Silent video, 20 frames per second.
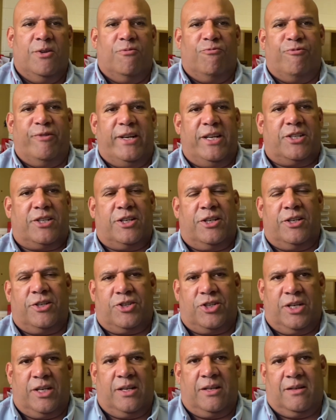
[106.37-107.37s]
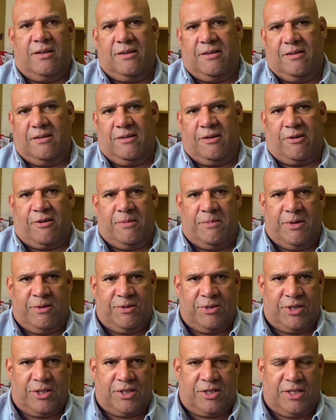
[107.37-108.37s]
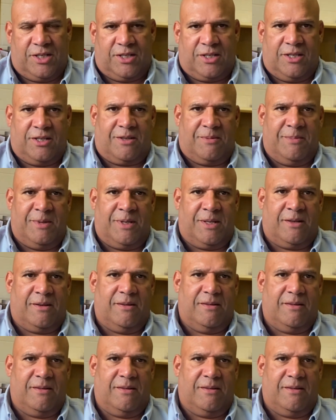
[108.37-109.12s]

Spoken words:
researching the criminal justice system and